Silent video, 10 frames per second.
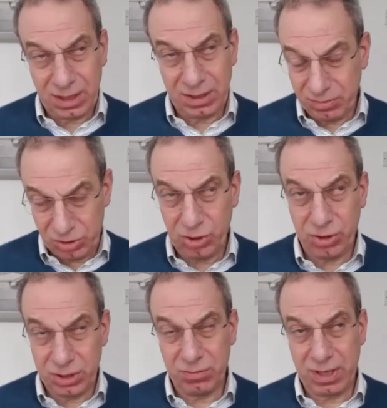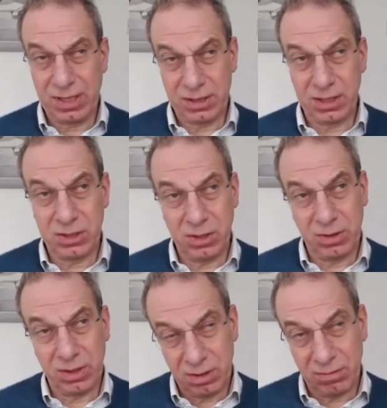I'm sure it's the right thing to do,
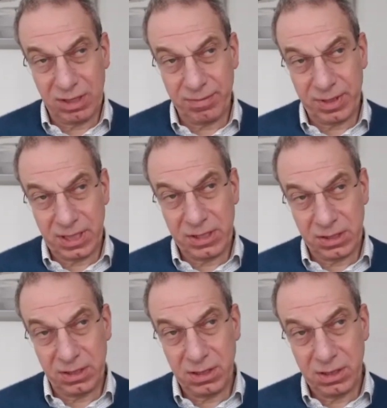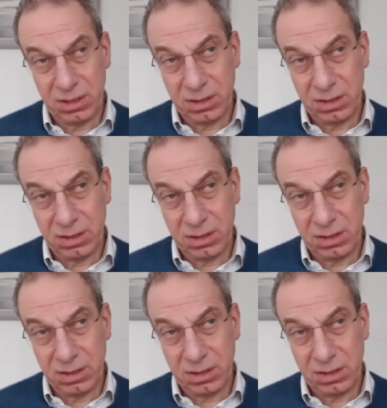that the randomization